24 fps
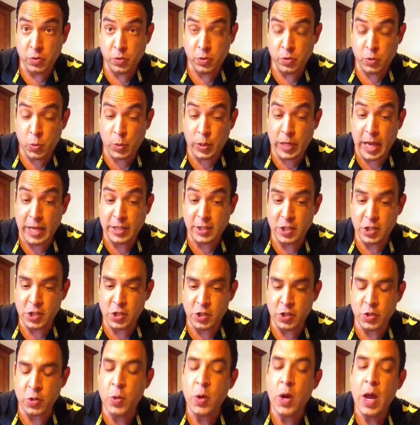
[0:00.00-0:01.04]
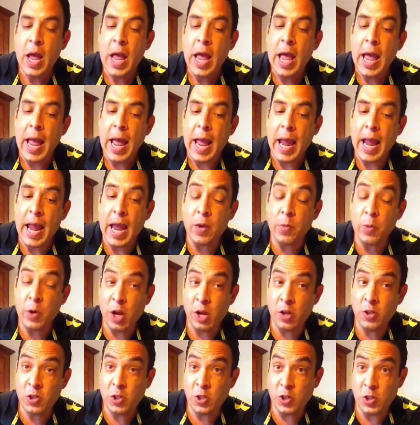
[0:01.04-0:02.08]
which we like to do, and we
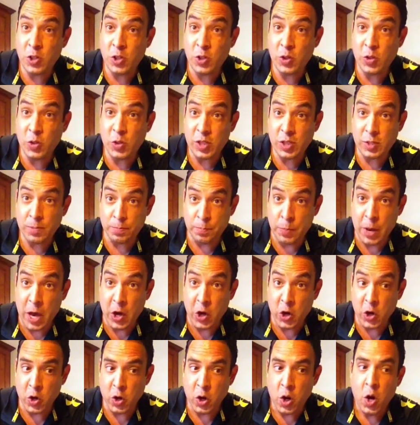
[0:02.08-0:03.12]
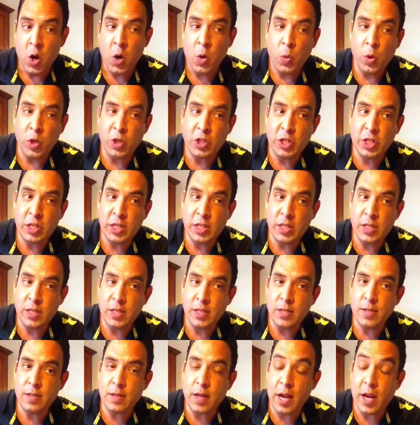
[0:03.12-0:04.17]
also do this butter, which
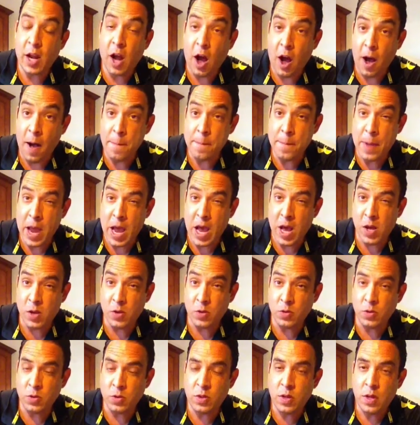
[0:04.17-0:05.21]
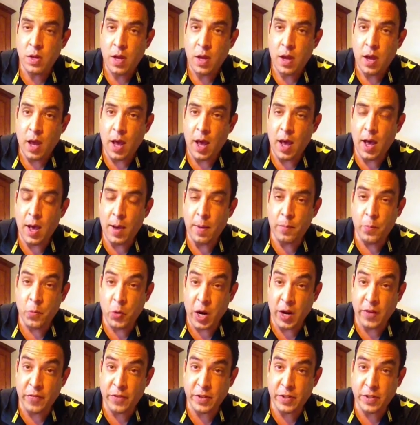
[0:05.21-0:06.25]
is a compound
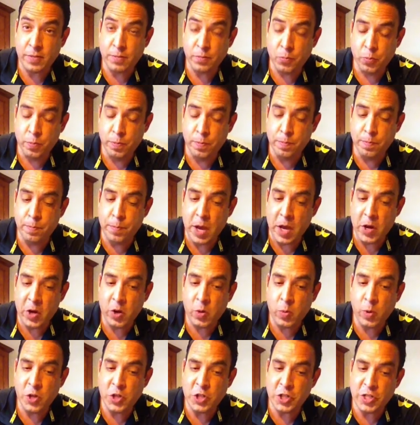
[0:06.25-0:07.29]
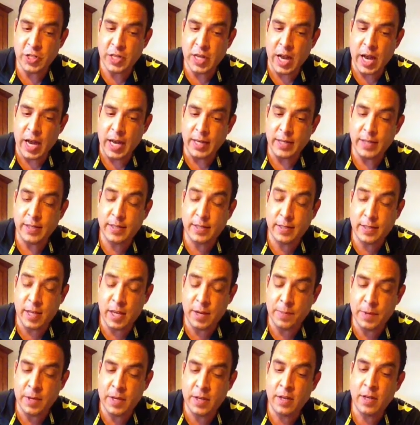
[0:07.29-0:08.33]
breakfast butter, which has got
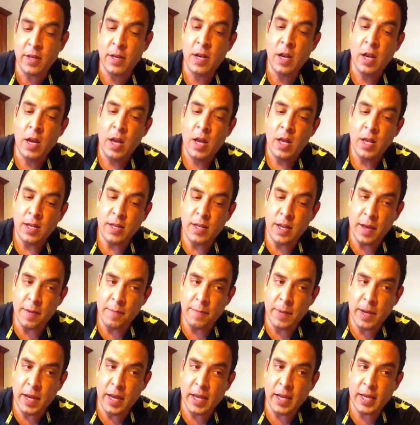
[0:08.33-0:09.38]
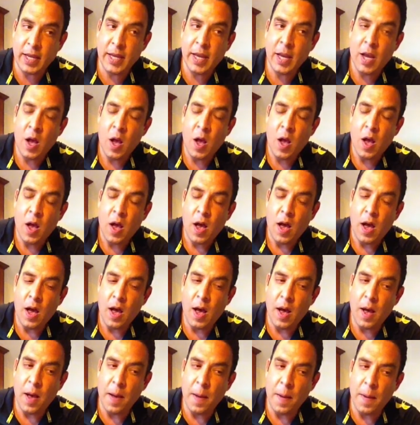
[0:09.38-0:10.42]
cinnamon, nutmeg,
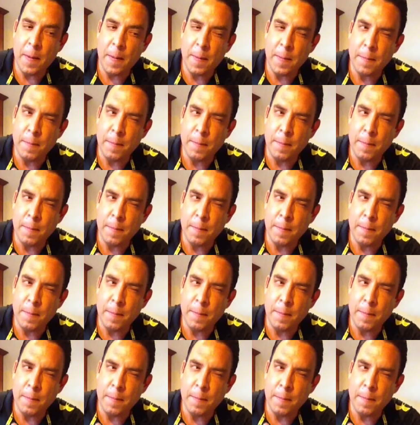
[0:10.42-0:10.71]
I